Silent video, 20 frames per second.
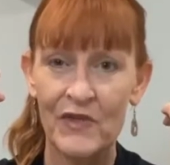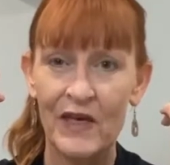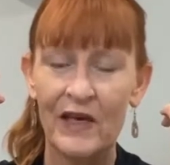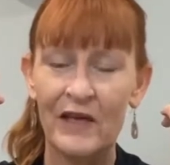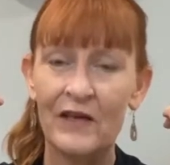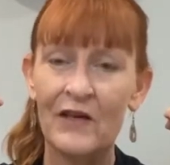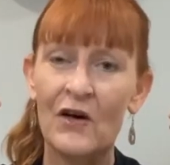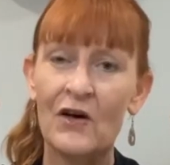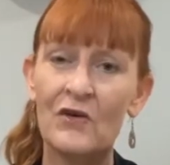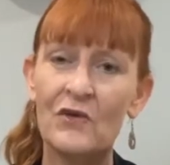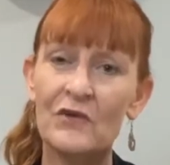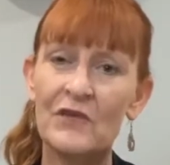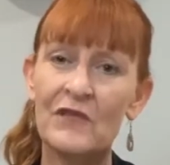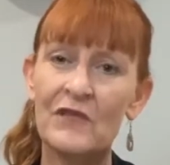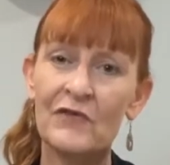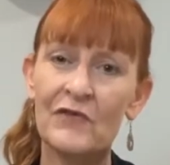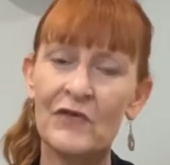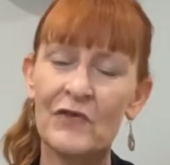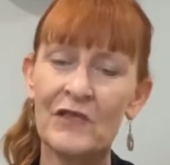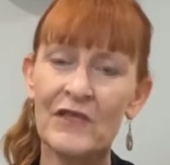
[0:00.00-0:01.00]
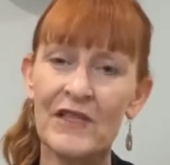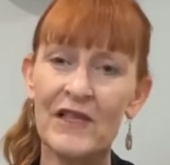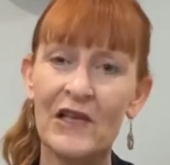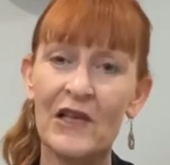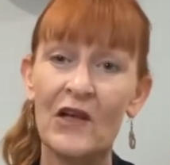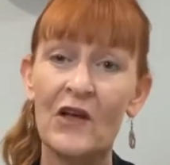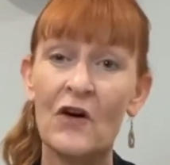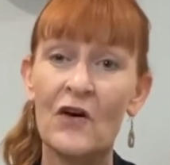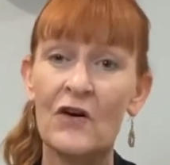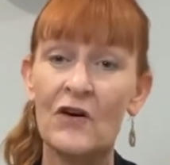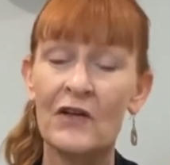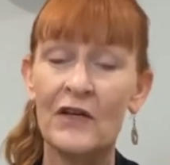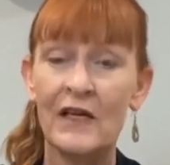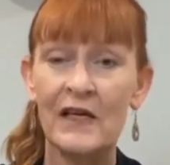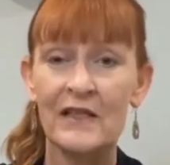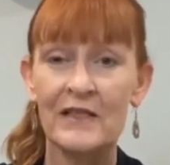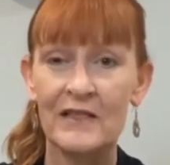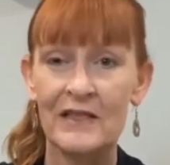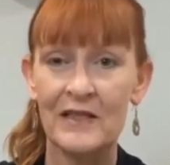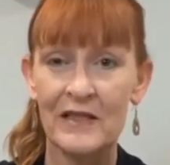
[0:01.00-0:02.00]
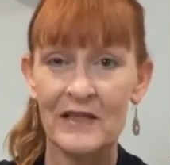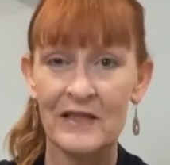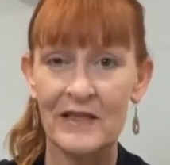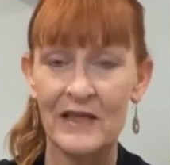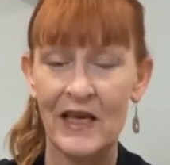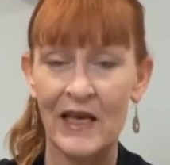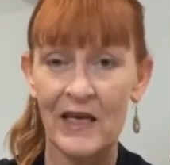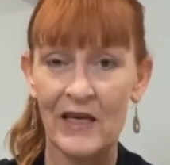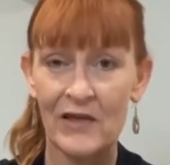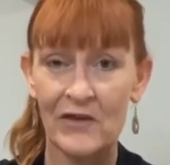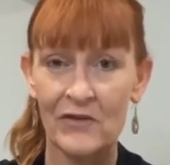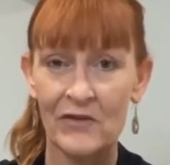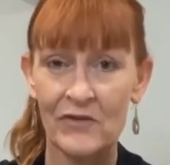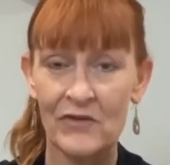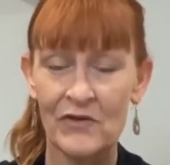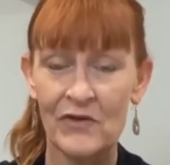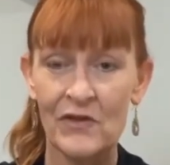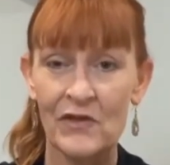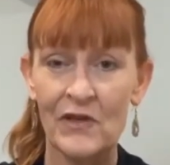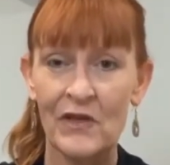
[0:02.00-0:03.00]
and hold it for as long as the sound